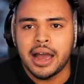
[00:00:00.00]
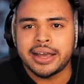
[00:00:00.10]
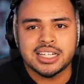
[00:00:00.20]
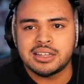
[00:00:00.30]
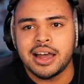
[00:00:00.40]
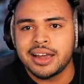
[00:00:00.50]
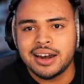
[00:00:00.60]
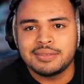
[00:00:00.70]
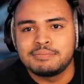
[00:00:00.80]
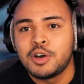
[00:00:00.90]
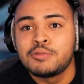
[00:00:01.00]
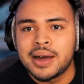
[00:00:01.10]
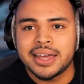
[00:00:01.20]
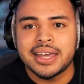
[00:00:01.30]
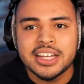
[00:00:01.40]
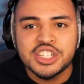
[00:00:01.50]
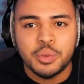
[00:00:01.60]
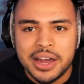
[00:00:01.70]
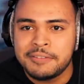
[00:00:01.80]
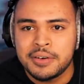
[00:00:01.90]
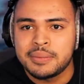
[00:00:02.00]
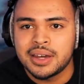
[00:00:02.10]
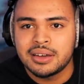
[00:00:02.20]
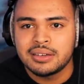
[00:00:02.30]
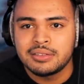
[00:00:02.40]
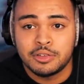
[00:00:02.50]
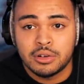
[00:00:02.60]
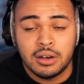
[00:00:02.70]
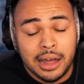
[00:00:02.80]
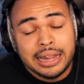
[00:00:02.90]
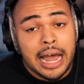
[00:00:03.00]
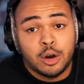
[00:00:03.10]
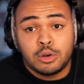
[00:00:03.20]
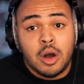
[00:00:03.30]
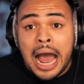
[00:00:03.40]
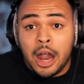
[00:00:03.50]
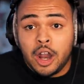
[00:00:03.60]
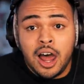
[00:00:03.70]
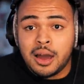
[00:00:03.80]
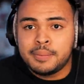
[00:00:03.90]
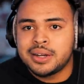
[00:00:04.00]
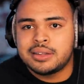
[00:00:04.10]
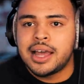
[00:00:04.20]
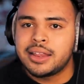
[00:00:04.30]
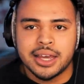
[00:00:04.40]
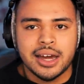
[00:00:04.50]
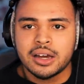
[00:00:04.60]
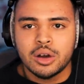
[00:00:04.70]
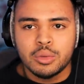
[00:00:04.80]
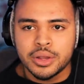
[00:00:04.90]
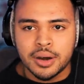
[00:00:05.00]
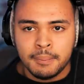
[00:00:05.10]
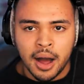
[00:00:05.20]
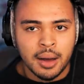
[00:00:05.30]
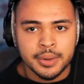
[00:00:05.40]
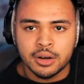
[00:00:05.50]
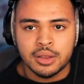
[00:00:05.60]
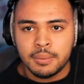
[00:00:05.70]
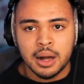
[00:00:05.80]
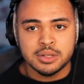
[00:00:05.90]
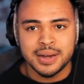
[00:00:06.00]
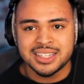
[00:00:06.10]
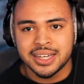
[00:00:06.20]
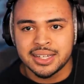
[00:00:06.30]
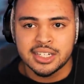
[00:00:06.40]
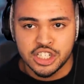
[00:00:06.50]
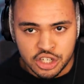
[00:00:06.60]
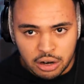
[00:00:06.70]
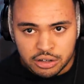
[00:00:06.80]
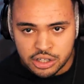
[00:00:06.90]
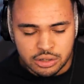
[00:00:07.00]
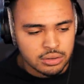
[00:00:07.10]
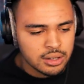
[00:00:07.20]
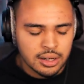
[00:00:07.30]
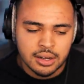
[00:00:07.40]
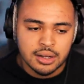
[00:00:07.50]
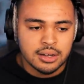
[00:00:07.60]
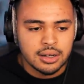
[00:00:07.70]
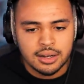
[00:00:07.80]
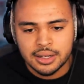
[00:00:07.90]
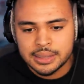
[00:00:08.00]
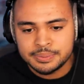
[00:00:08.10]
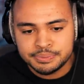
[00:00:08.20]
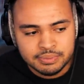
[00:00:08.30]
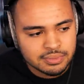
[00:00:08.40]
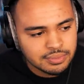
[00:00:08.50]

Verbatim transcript: I guess I gotta move my kids away from me for I, I don't know how long, but they gotta go with their mom. You know, the mom's about to get discharged soon. Um,